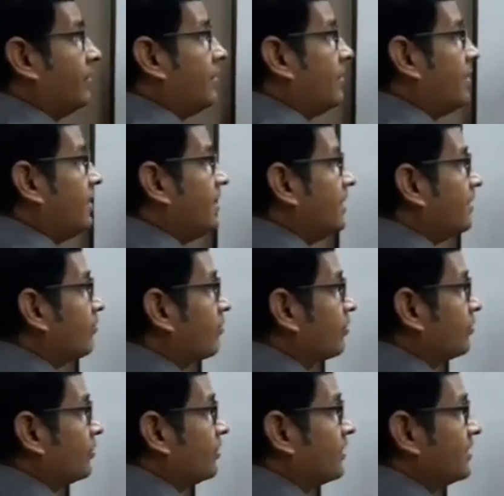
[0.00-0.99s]
A equal
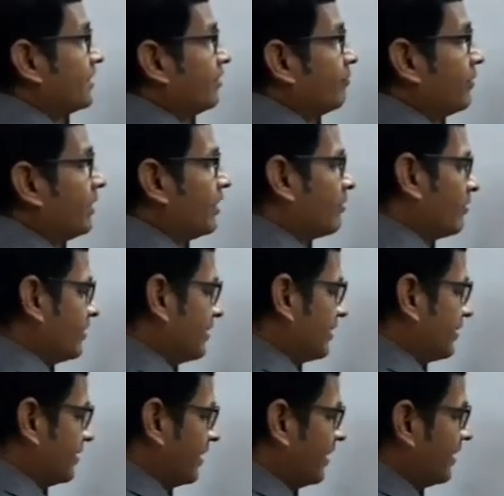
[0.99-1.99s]
to this and B equal to
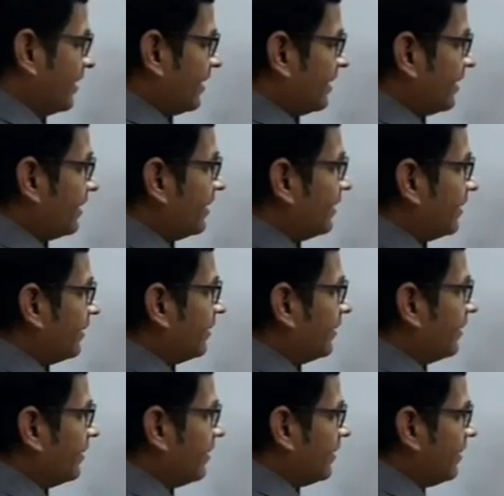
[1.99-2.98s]
this. Write directly.
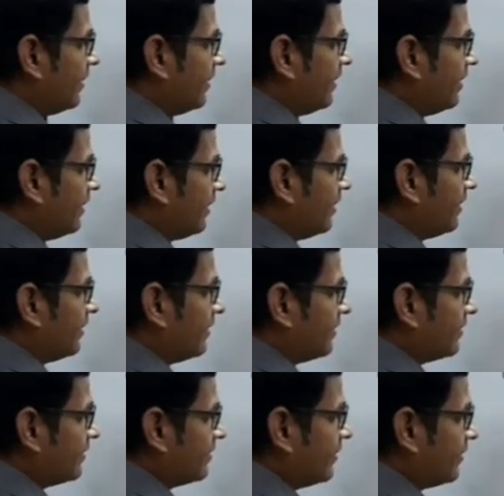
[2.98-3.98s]
A
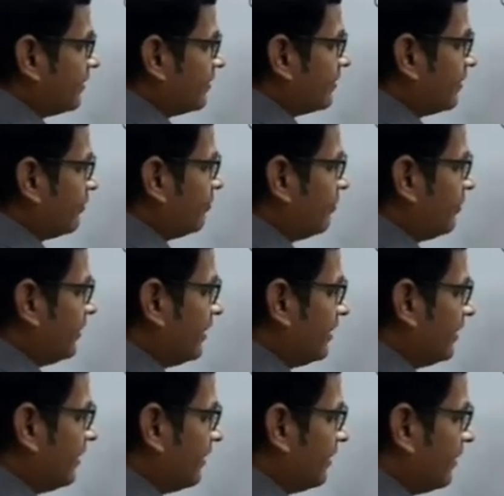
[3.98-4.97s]
intersection
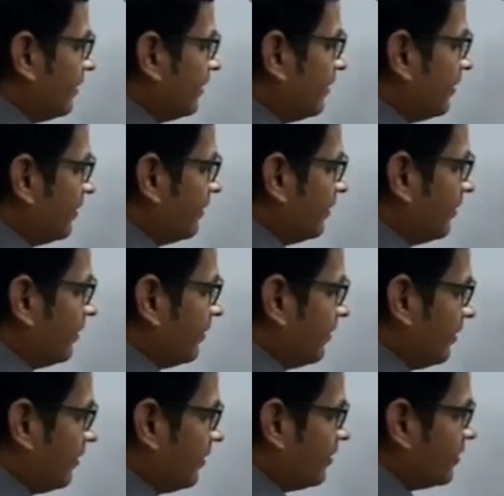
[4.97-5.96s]
B
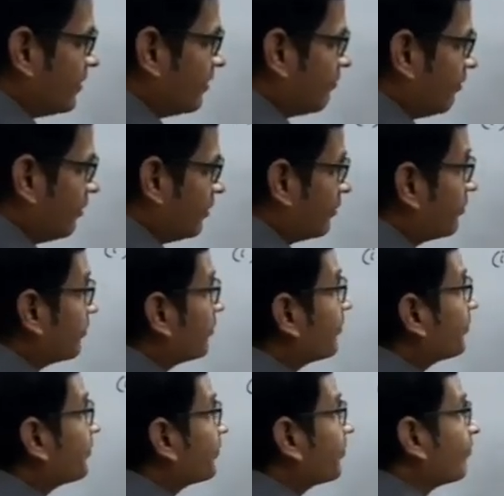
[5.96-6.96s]
is equal
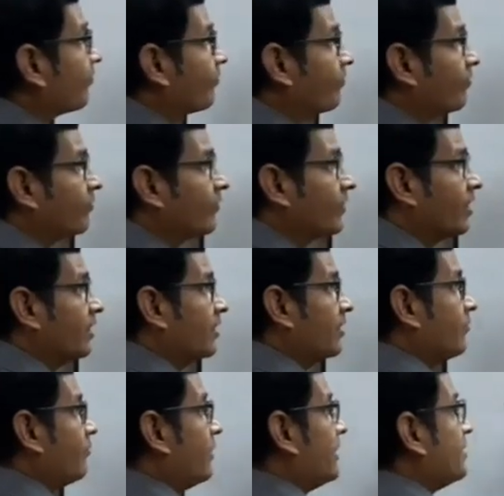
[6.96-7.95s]
to,
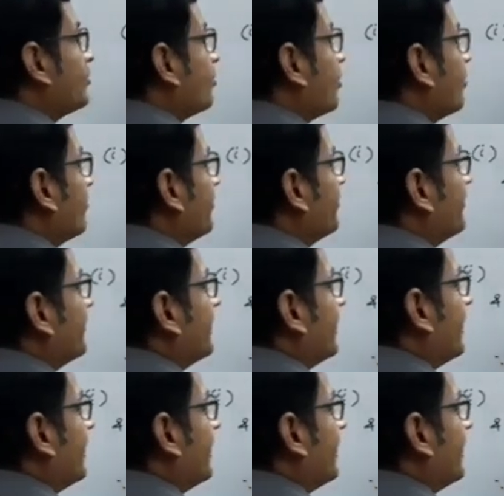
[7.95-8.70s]
what is common between